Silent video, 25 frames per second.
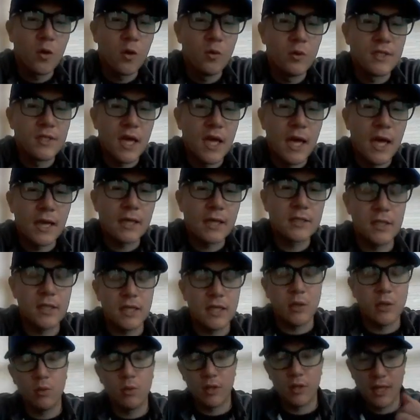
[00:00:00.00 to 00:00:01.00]
was x
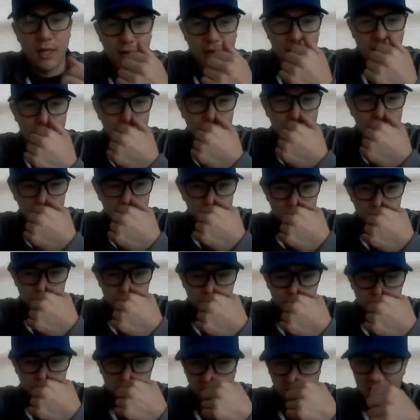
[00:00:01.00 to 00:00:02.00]
equaling 8,
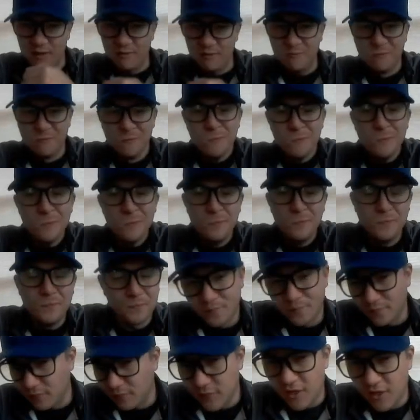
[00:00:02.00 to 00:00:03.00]
right? I
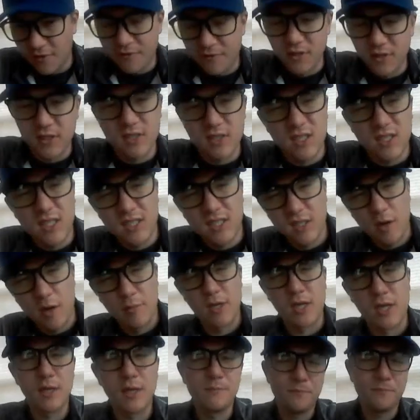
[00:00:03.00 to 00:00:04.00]
feel a sneeze
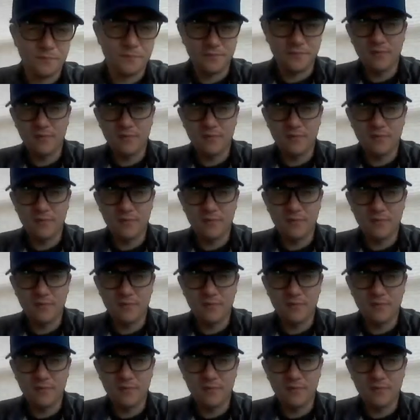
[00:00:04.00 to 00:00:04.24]
coming on.